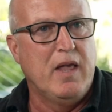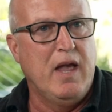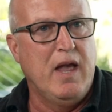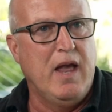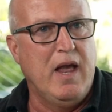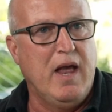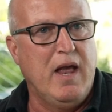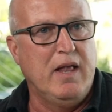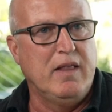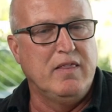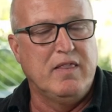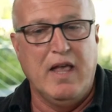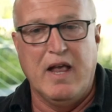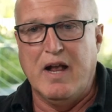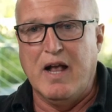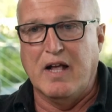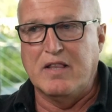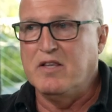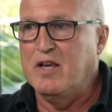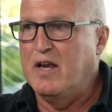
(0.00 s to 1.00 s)
and they
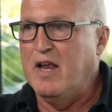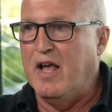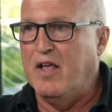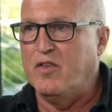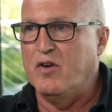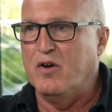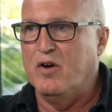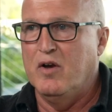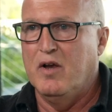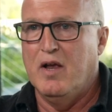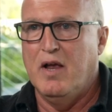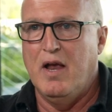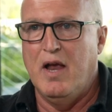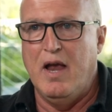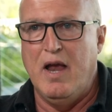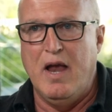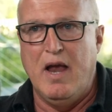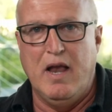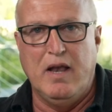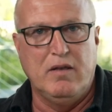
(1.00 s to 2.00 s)
got together
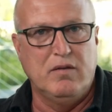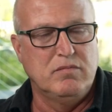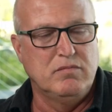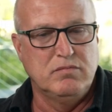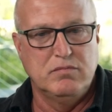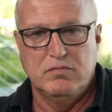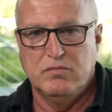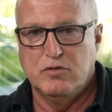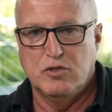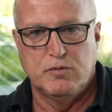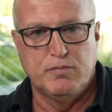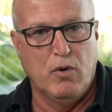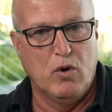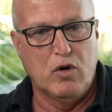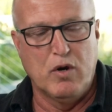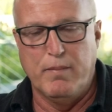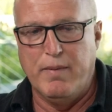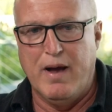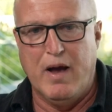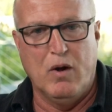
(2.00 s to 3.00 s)
and
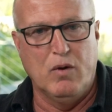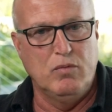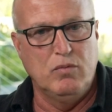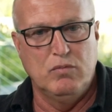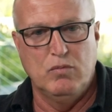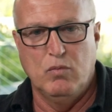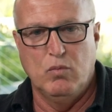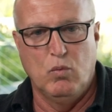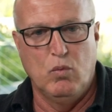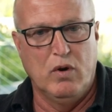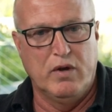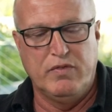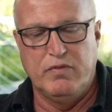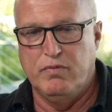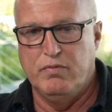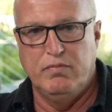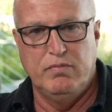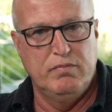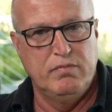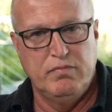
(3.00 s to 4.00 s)
spoke about
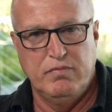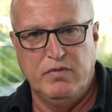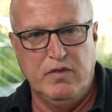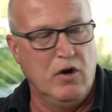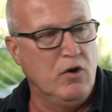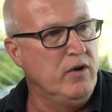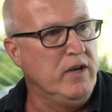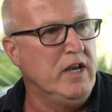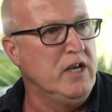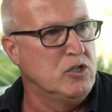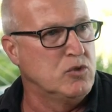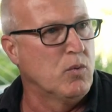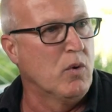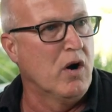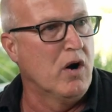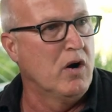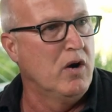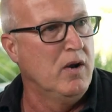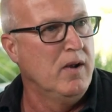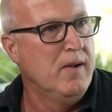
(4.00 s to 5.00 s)
what their needs
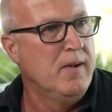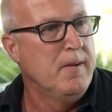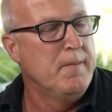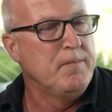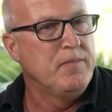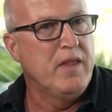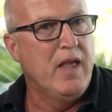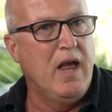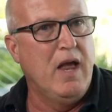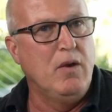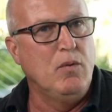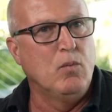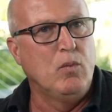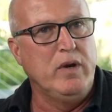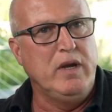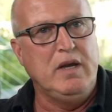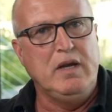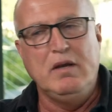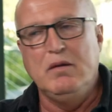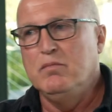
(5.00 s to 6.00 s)
were, and
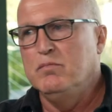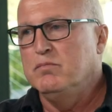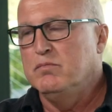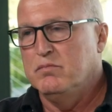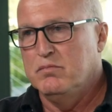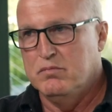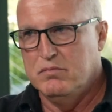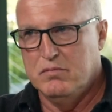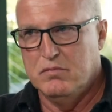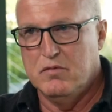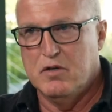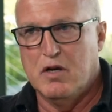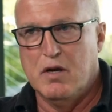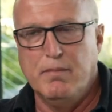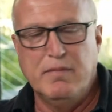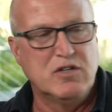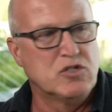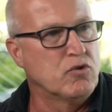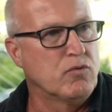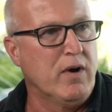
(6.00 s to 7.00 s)
we
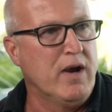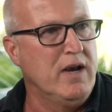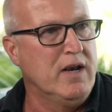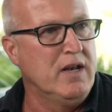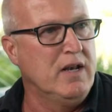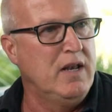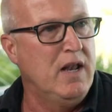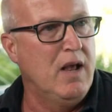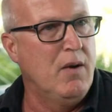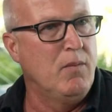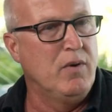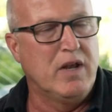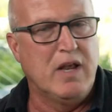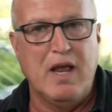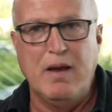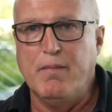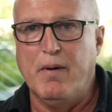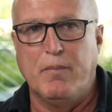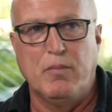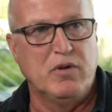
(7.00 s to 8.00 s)
commiserated and we
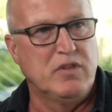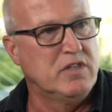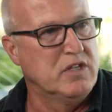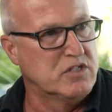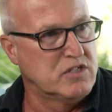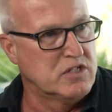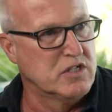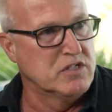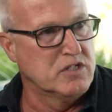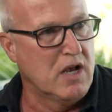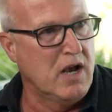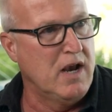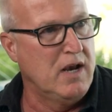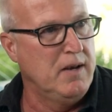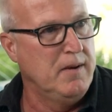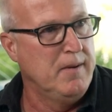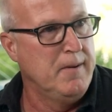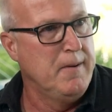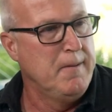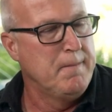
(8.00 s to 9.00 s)
came up with this design,
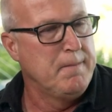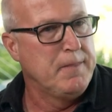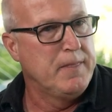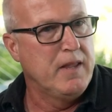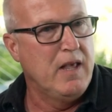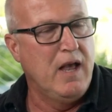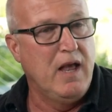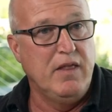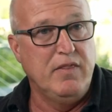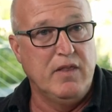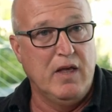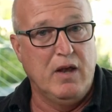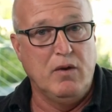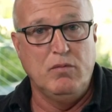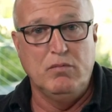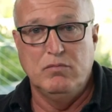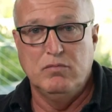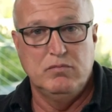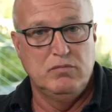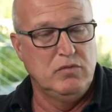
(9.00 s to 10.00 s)
and
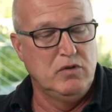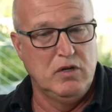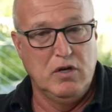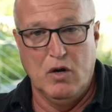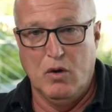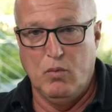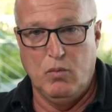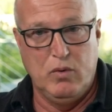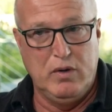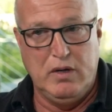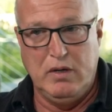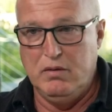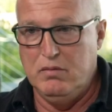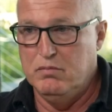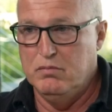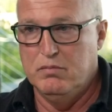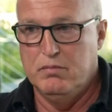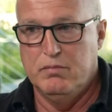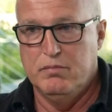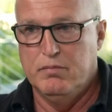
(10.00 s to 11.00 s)
then you know we
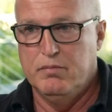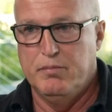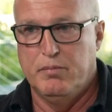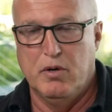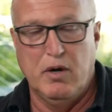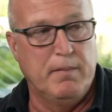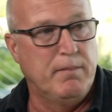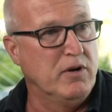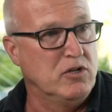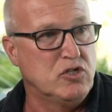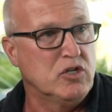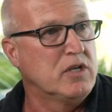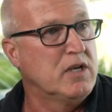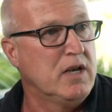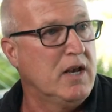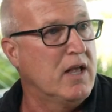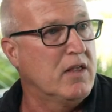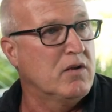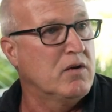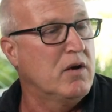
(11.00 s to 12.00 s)
put a budget
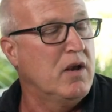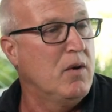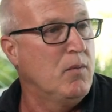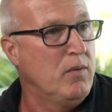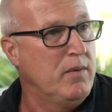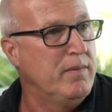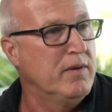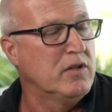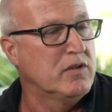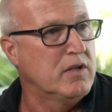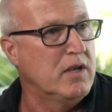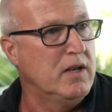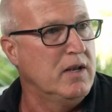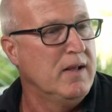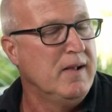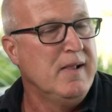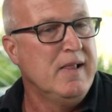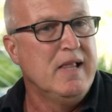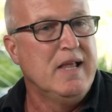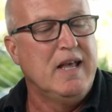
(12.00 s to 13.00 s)
together and we built it.
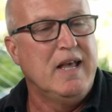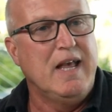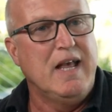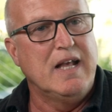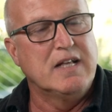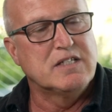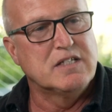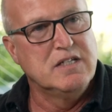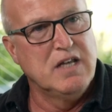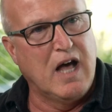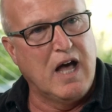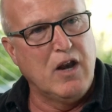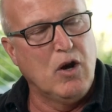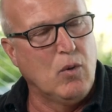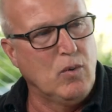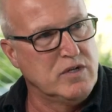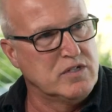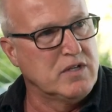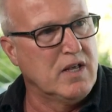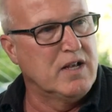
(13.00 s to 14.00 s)
It's not
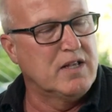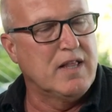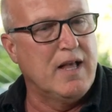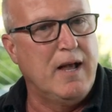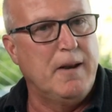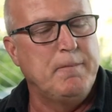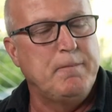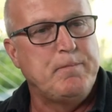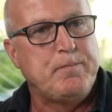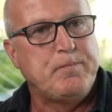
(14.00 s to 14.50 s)
always like that.